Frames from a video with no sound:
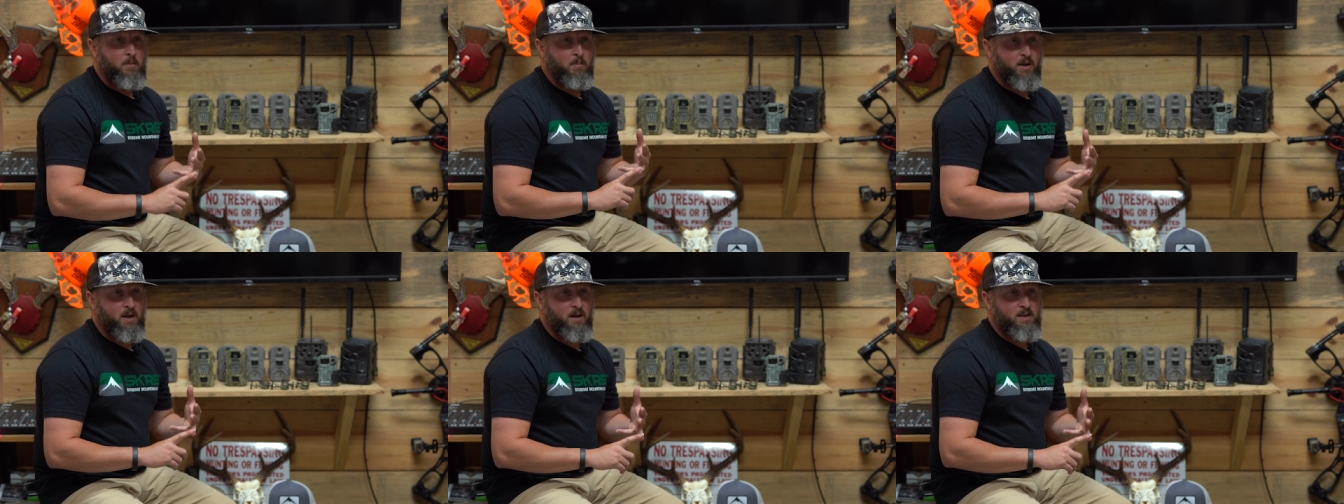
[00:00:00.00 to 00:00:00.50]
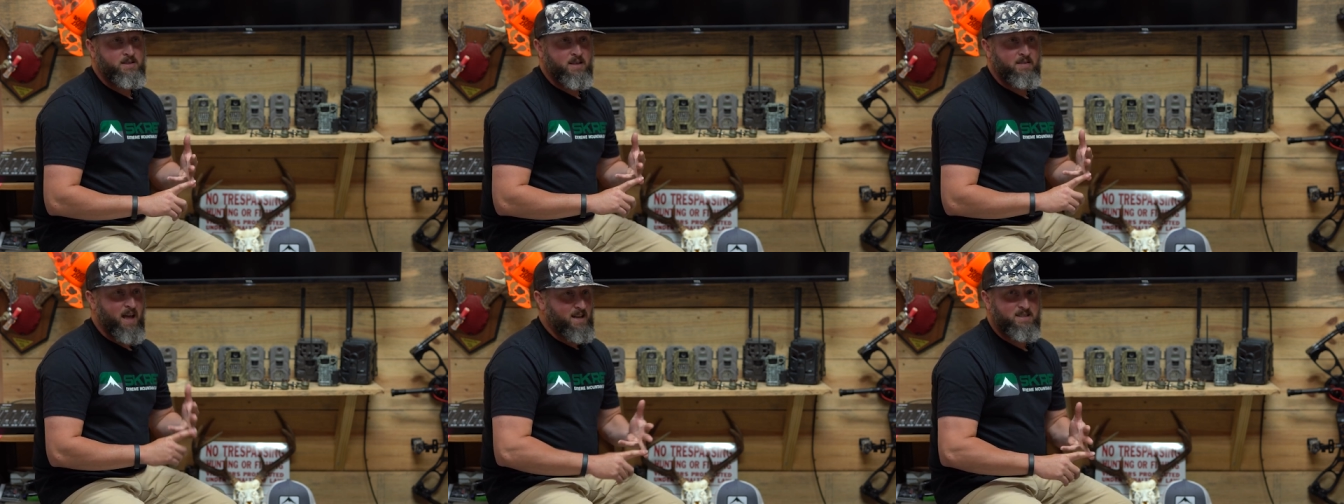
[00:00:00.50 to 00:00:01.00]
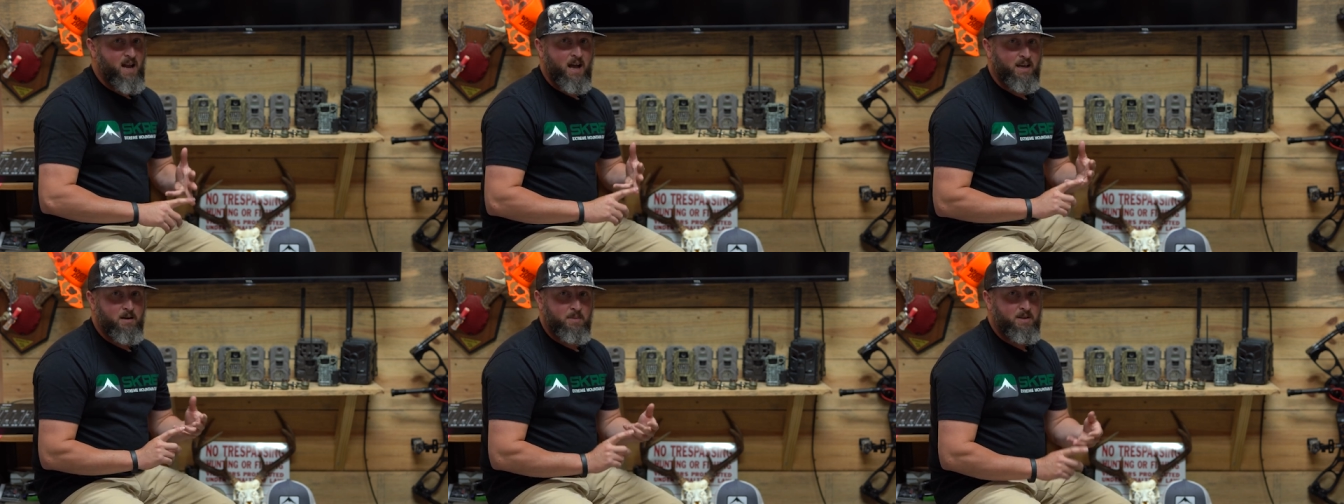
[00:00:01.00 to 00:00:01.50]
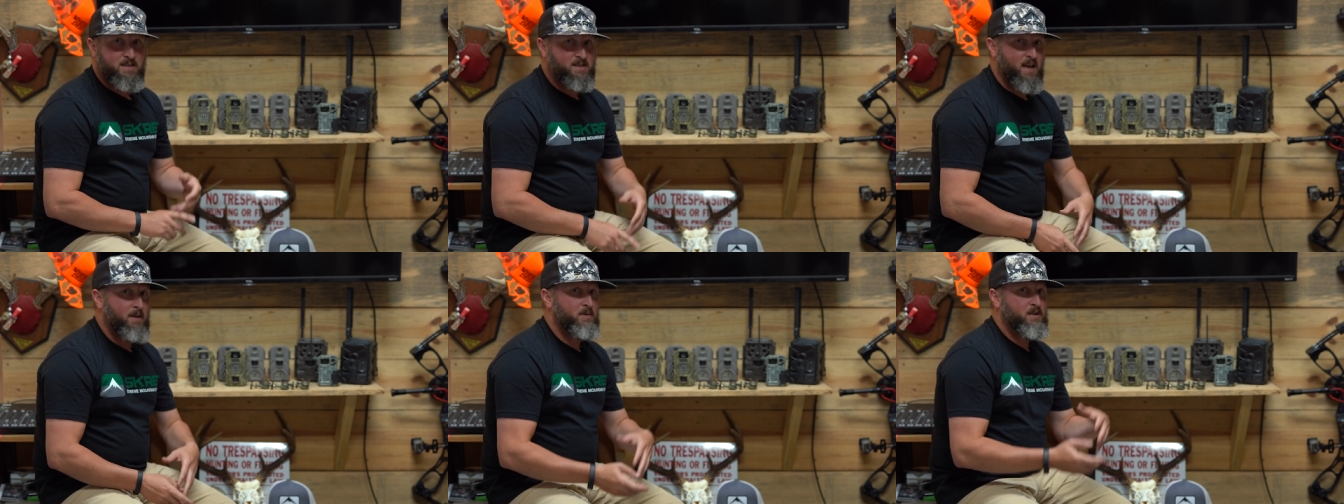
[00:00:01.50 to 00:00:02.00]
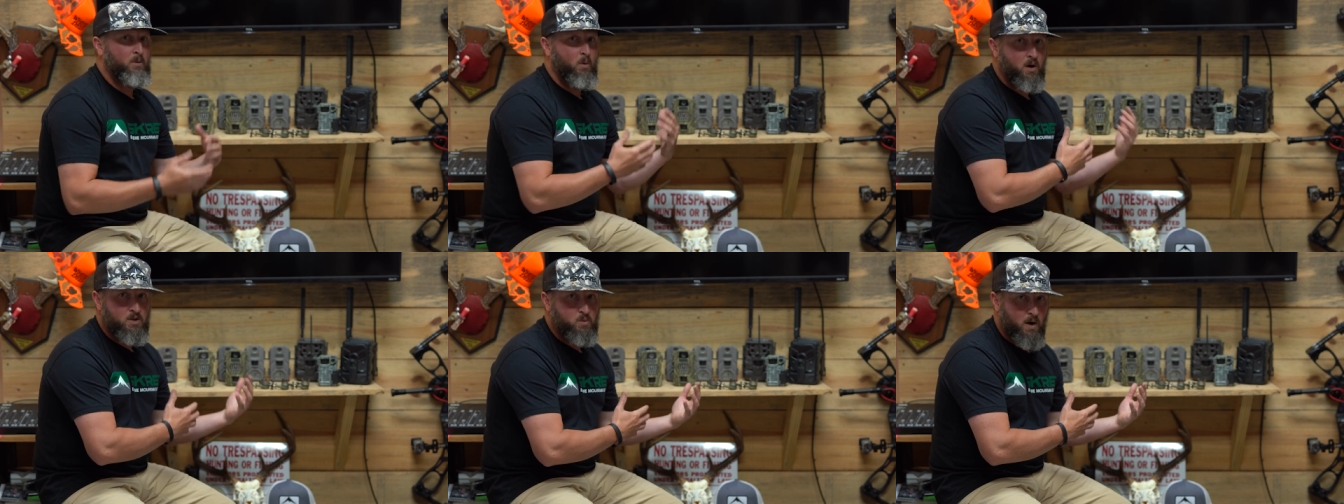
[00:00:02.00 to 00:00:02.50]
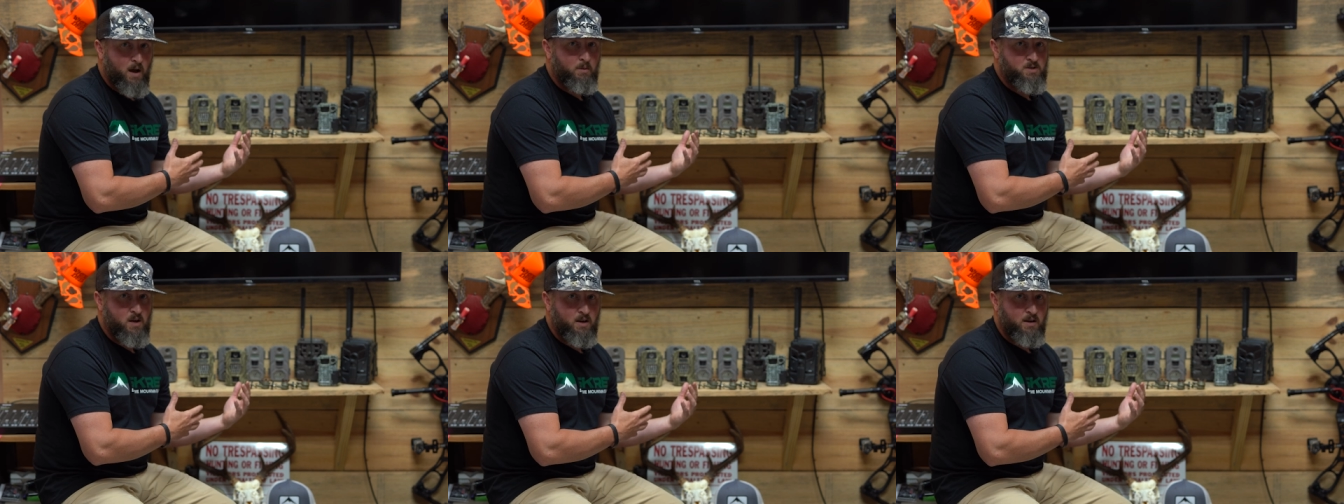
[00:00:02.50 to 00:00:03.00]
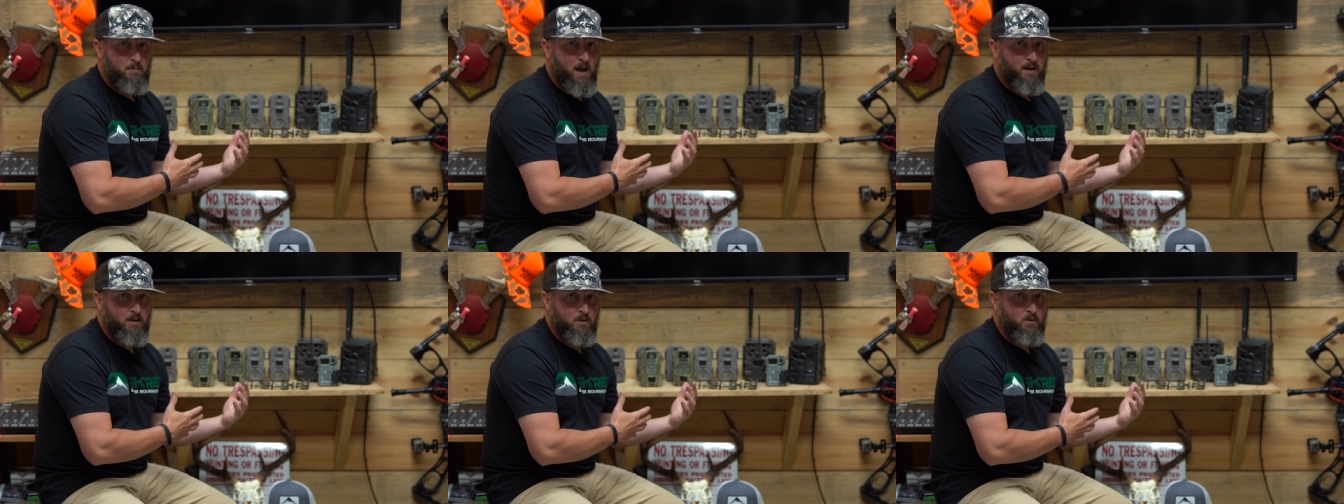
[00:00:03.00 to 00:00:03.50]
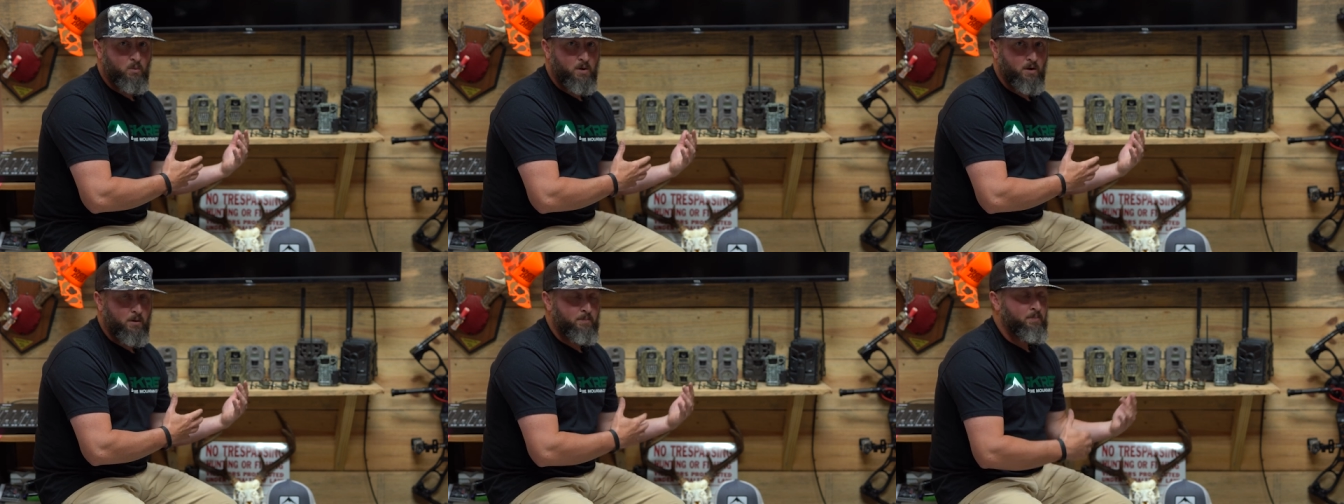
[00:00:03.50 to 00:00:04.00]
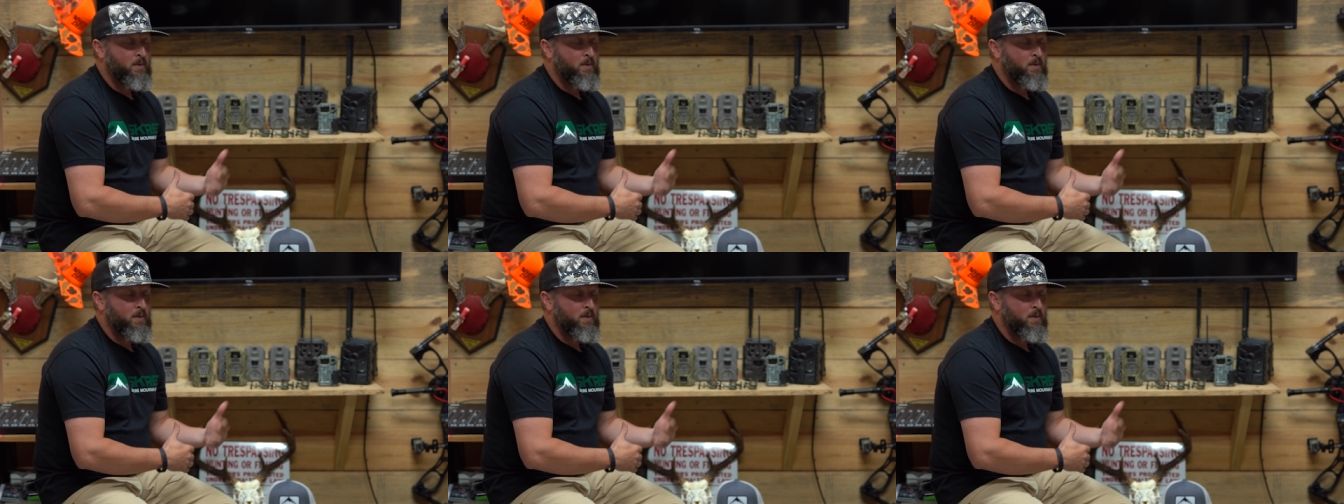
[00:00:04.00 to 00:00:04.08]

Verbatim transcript: Because that's not going to be the same as it was when I was hunting back during the winter.